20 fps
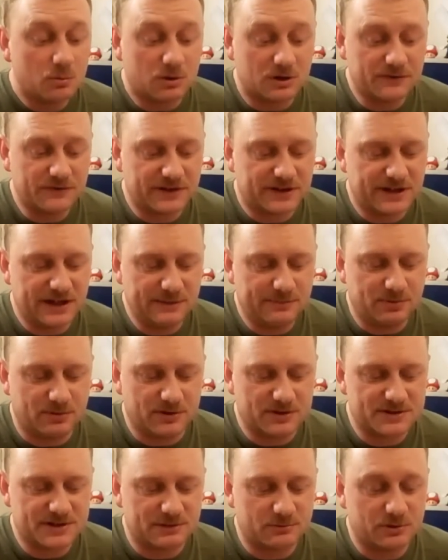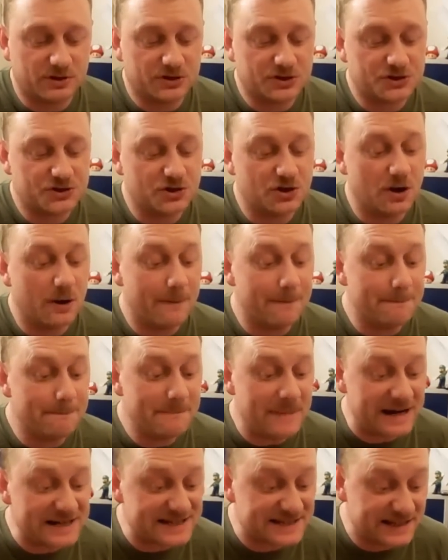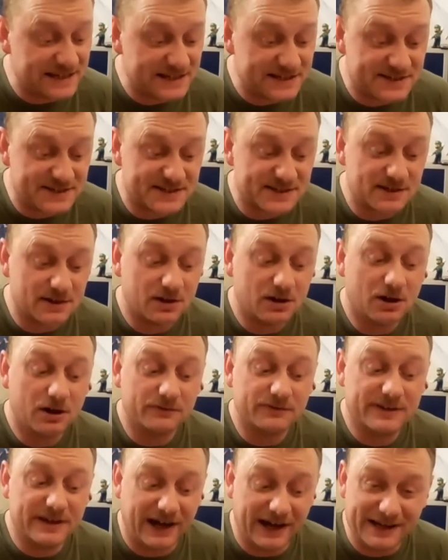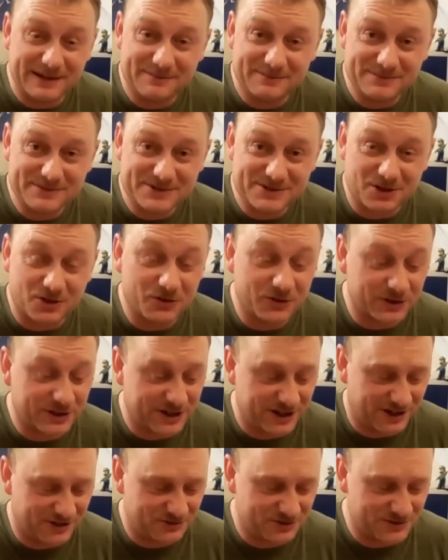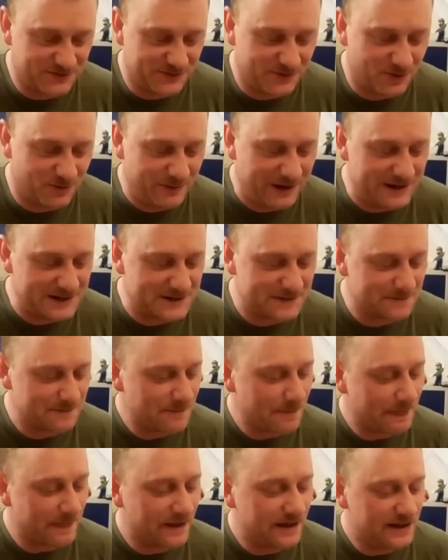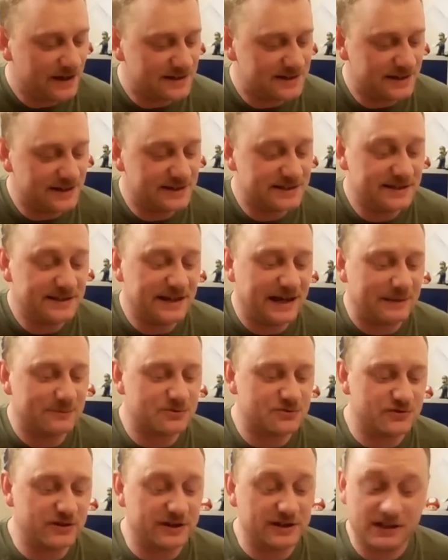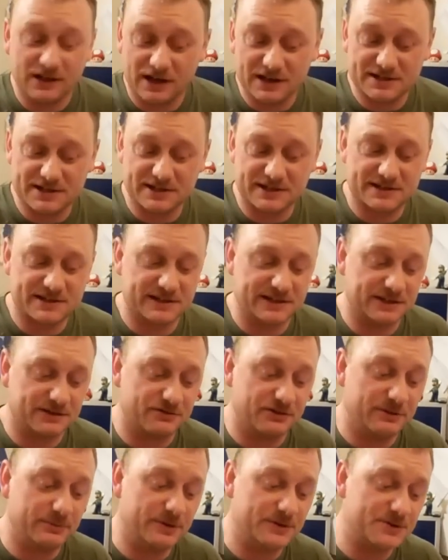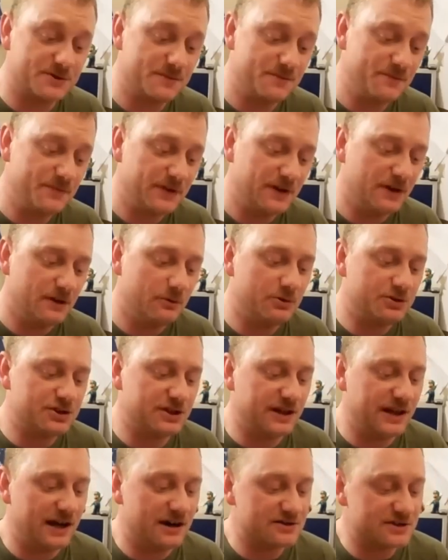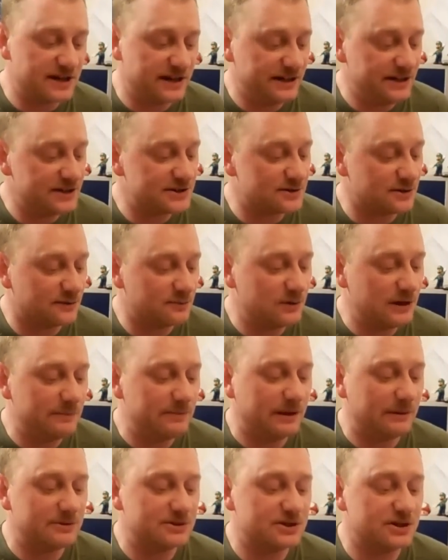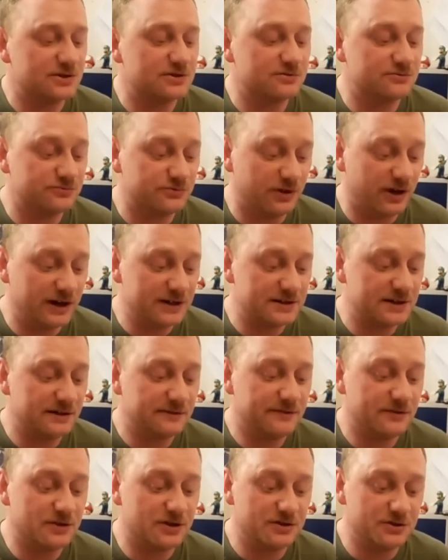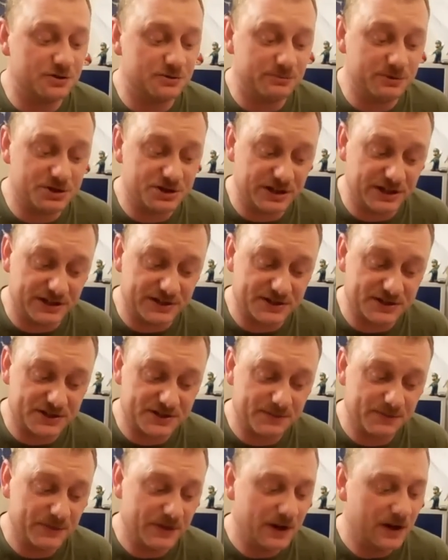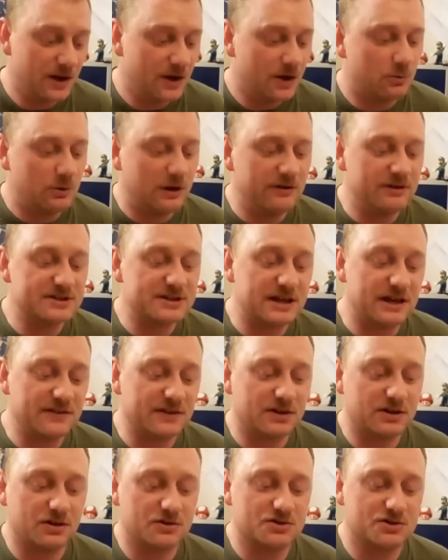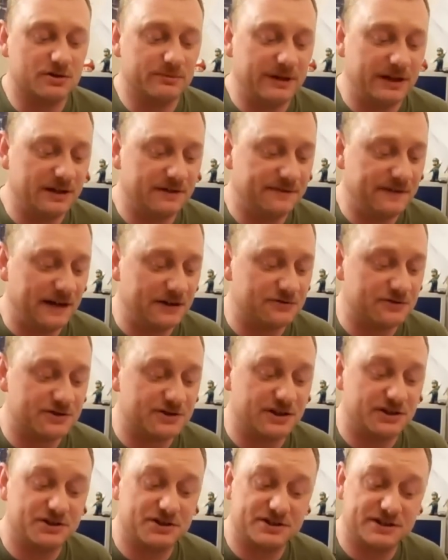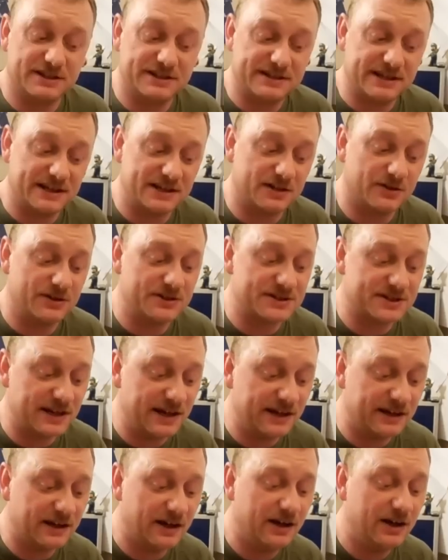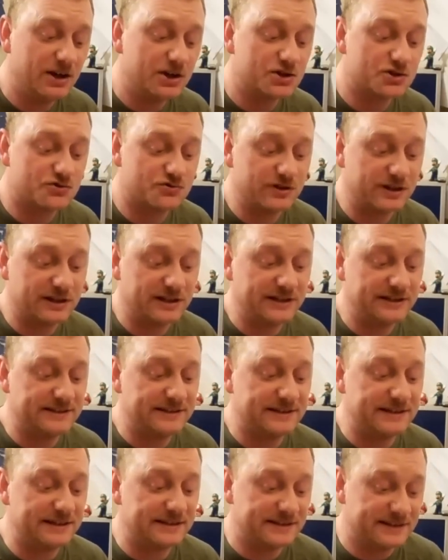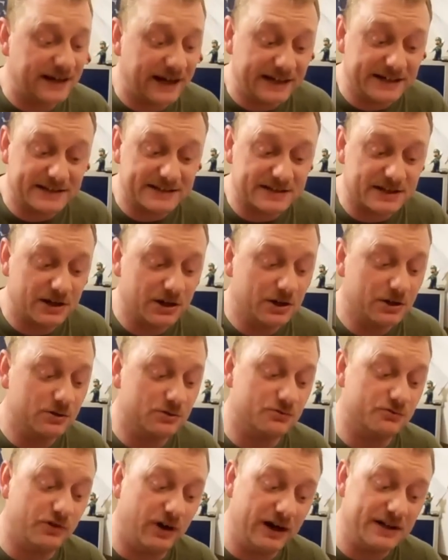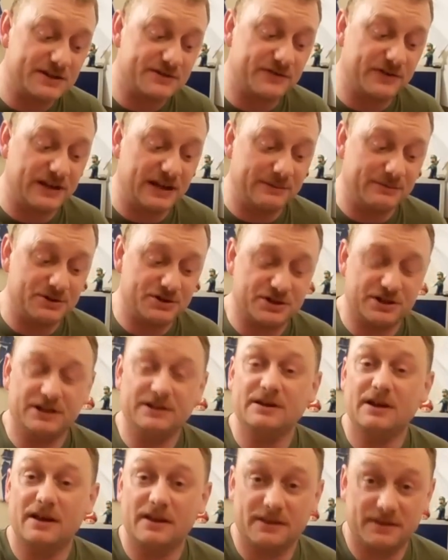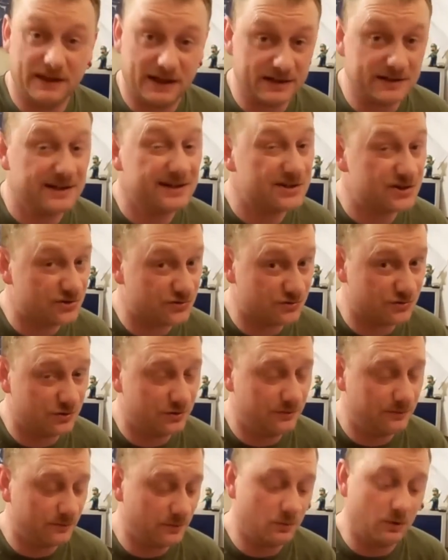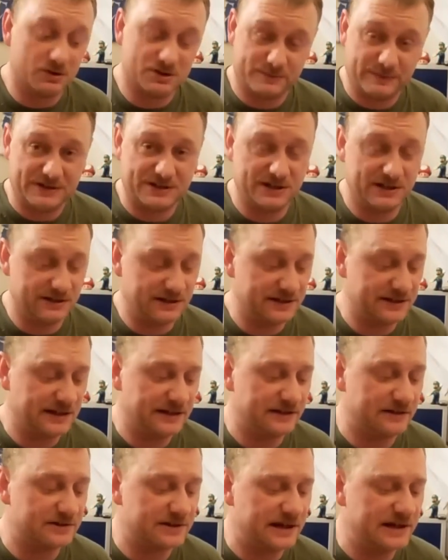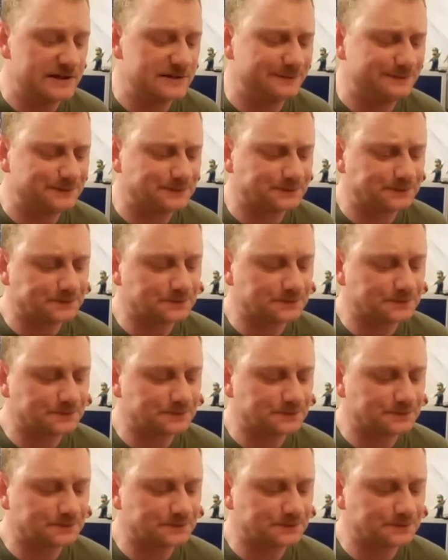One of the key points that will ensure masses of games on the cartridge format is the Amstrad licensing agreement, which allows any software publisher to write for the new machines. Whereas other console manufacturers such as Nintendo and Sega strictly dictate who writes for their machine, that is true, well, especially in Nintendo's case,